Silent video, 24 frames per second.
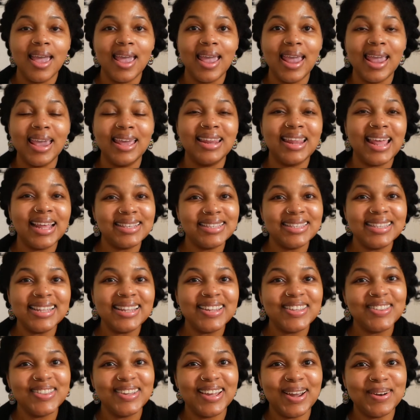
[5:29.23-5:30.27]
And that's
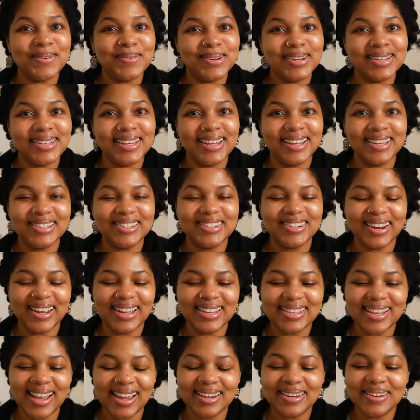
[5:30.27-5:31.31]
another thing I wanted to
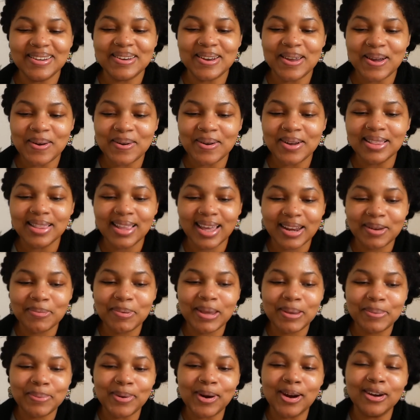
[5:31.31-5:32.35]
address. I know a lot of
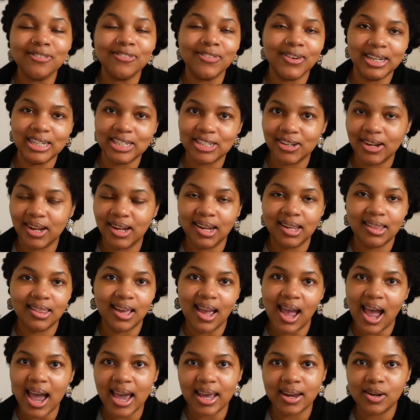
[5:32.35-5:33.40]
people are frustrated
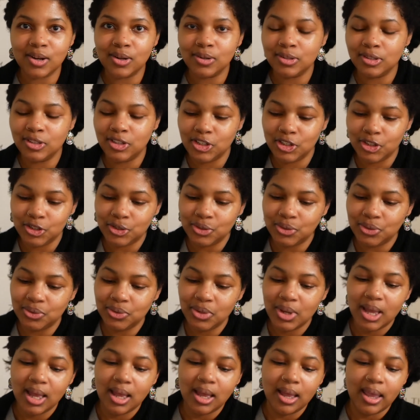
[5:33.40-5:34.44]
that I don't do
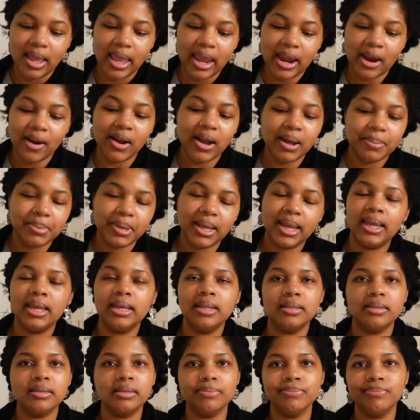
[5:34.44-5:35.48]
hair
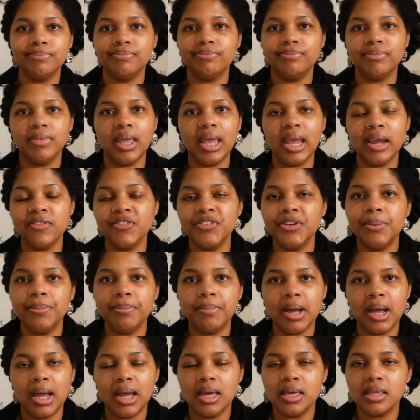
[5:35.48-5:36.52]
updates every
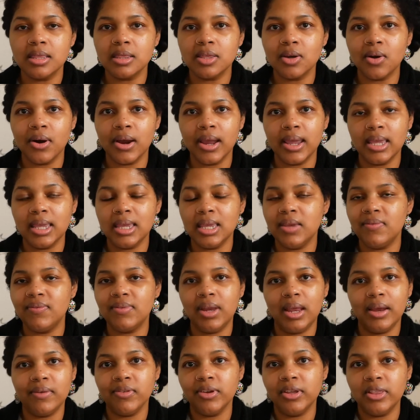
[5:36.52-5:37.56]
month or even
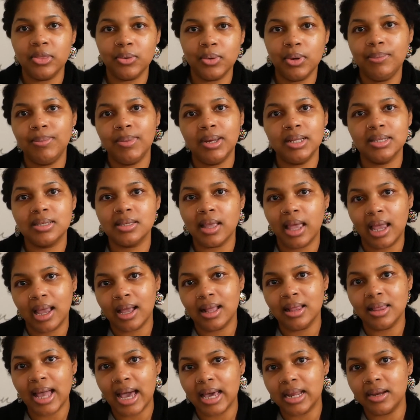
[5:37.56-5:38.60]
every 3 months like a
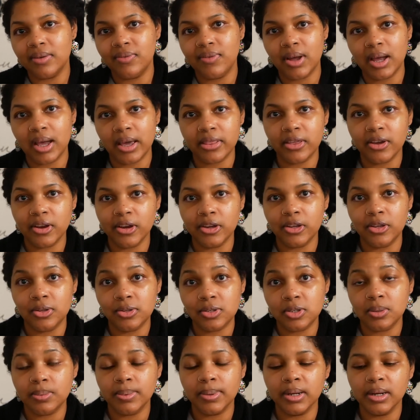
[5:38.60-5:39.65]
lot of other
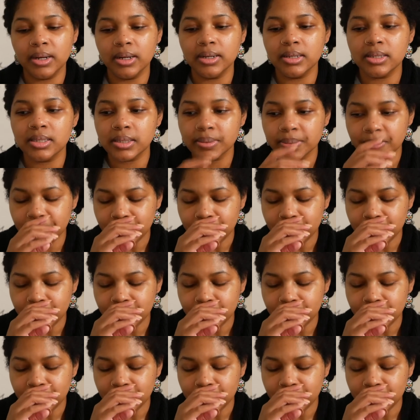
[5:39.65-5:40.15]
YouTubers.